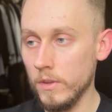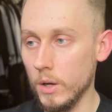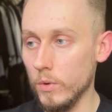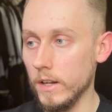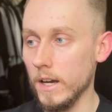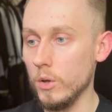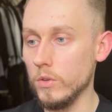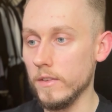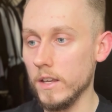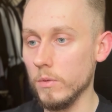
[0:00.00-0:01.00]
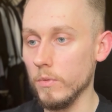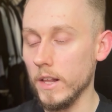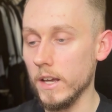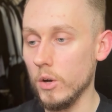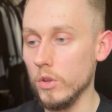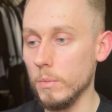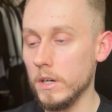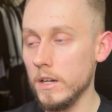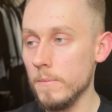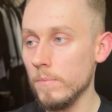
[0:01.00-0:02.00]
That will allow you to take some slack out of the
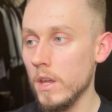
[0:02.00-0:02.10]
bar.